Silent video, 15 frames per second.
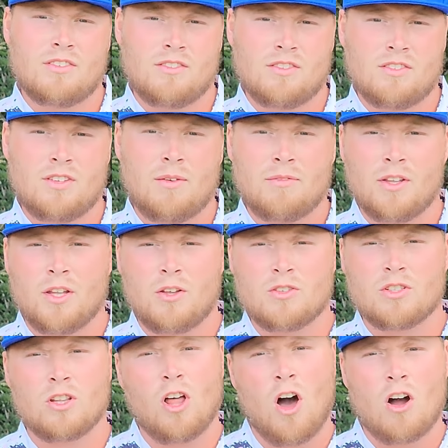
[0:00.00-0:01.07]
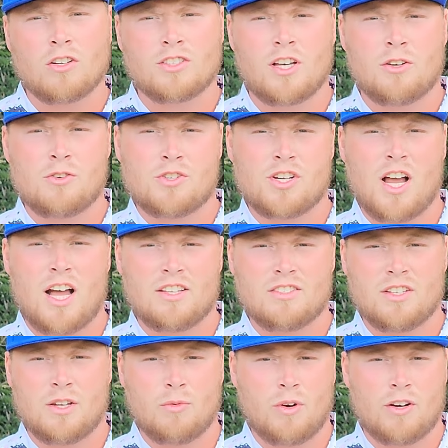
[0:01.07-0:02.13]
Some of those long tunnel shots,
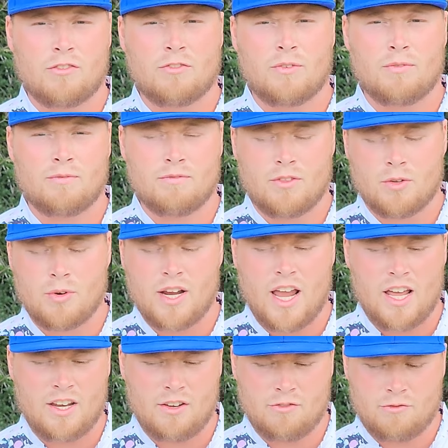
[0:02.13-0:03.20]
anywhere from 380,